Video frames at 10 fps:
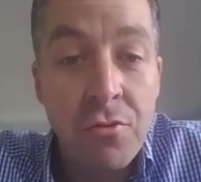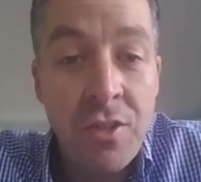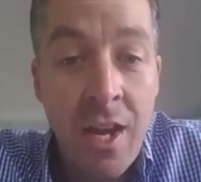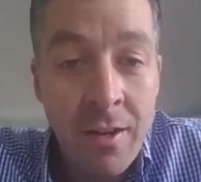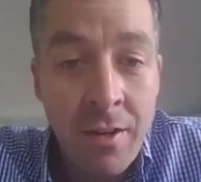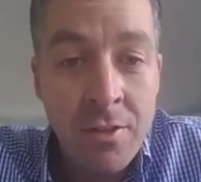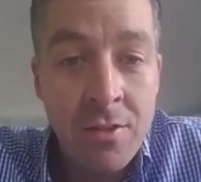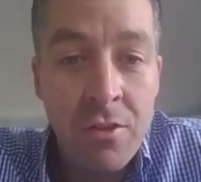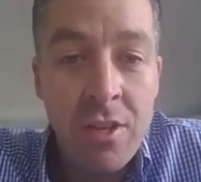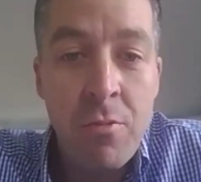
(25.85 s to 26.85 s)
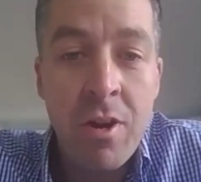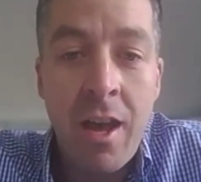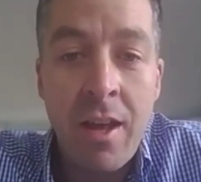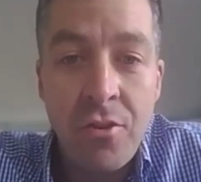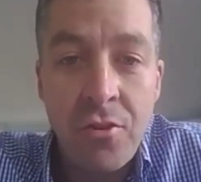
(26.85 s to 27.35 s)
or tactics to
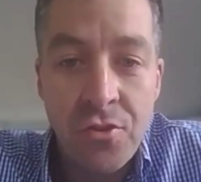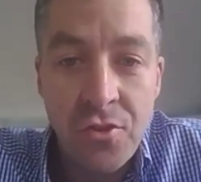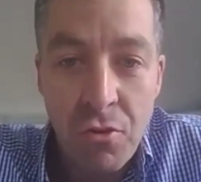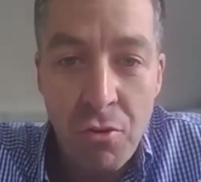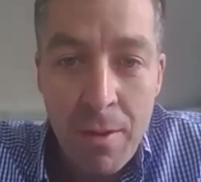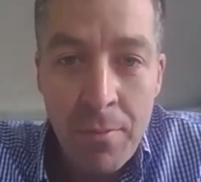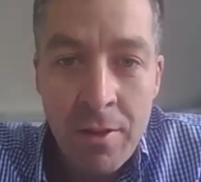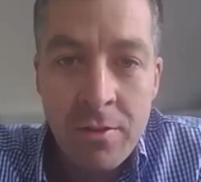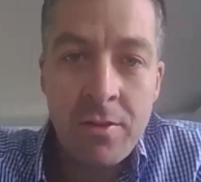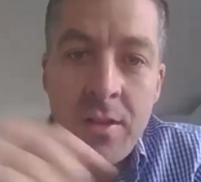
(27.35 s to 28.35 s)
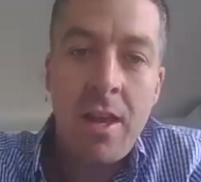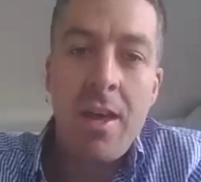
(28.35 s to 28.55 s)
communicate to your store members?